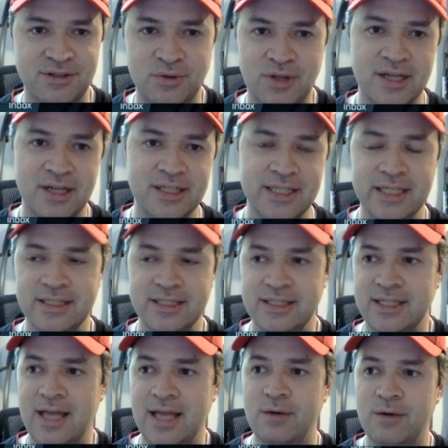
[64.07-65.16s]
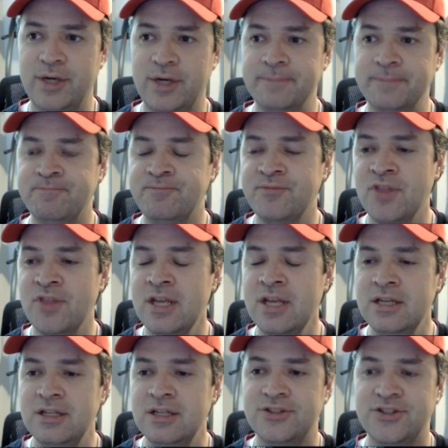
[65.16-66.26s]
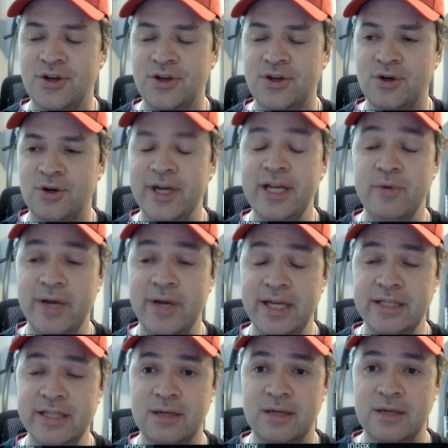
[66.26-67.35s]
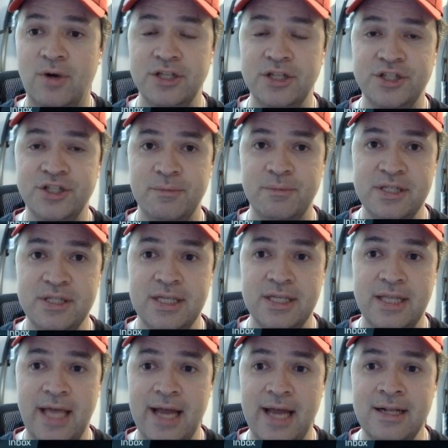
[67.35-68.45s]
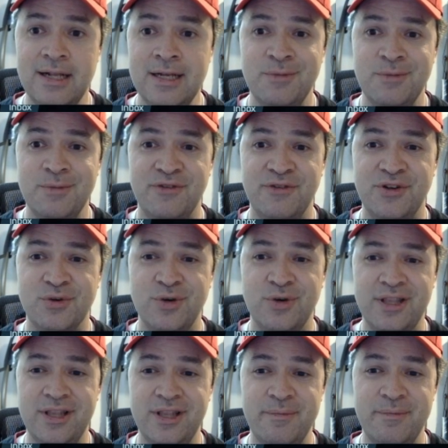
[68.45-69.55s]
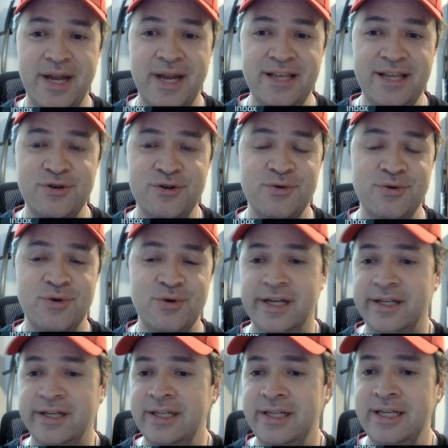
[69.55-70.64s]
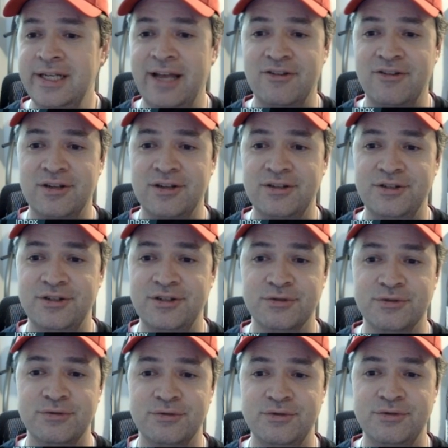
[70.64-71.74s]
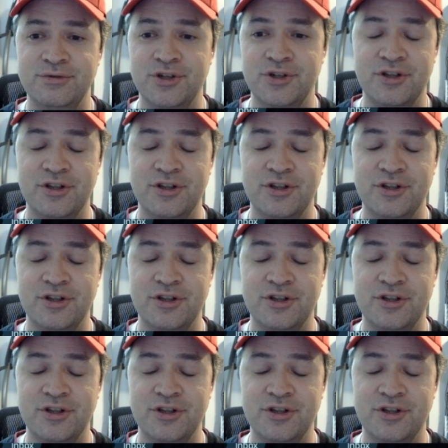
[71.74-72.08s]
a lot of testing that way. So anyways, I want to jump into that. But if you're one of the many who, you're either